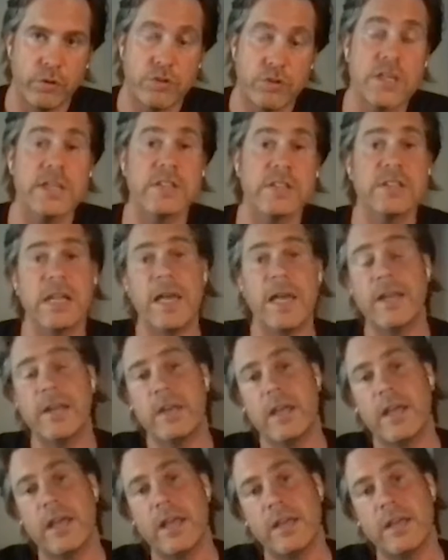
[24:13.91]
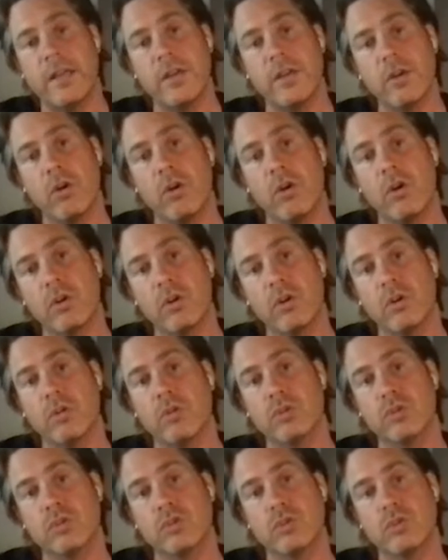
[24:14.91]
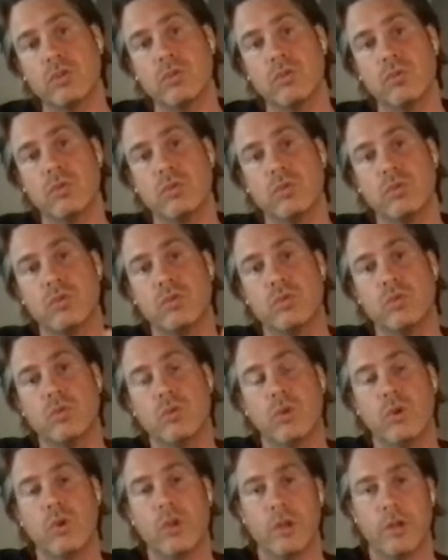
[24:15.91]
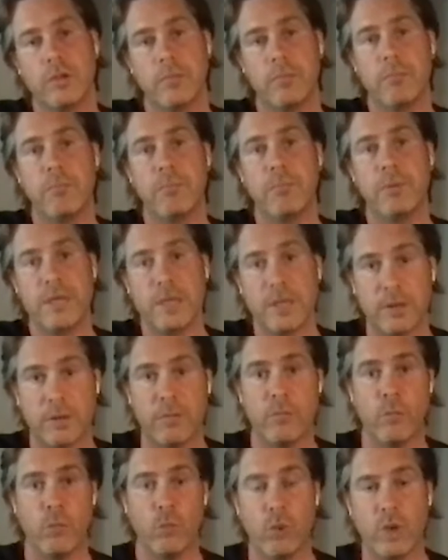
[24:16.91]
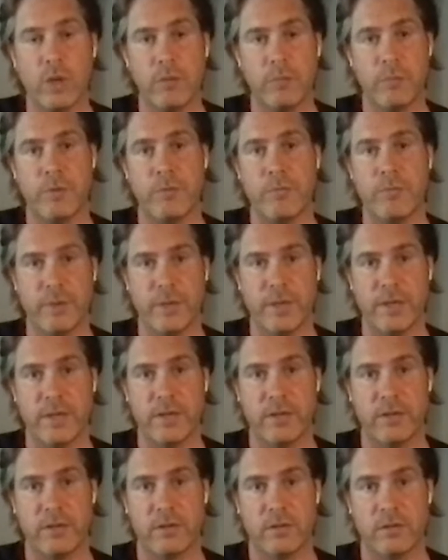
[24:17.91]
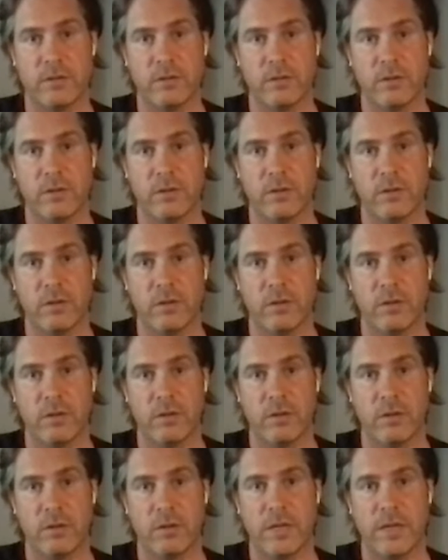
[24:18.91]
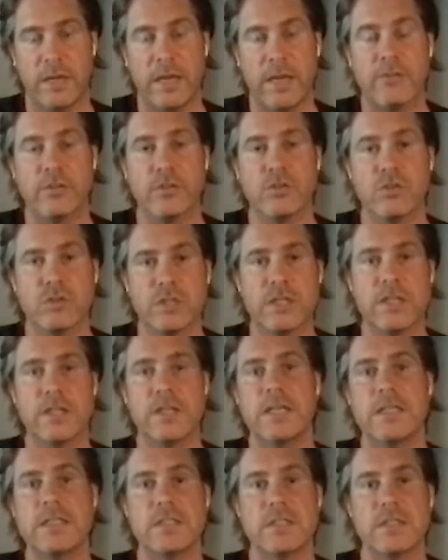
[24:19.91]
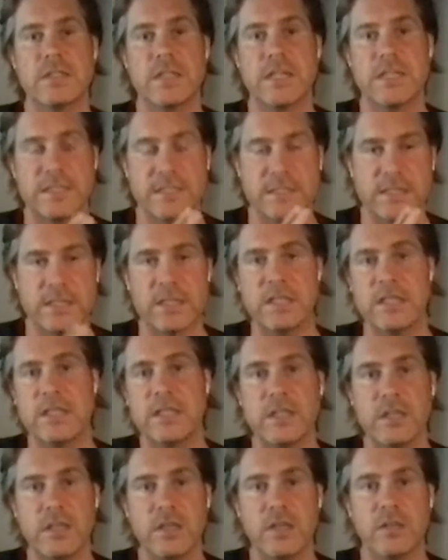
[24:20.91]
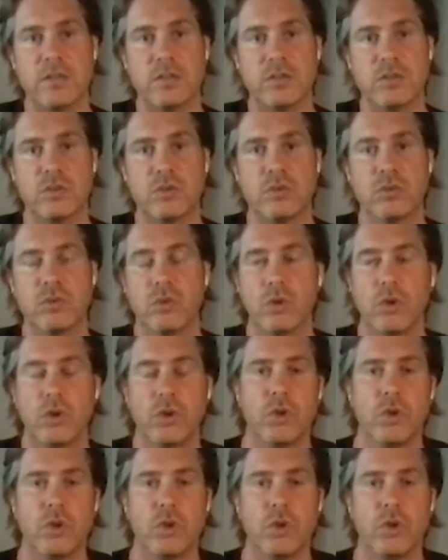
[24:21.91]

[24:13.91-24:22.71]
change, and it all goes to being well prepared. And I have to say that's the key to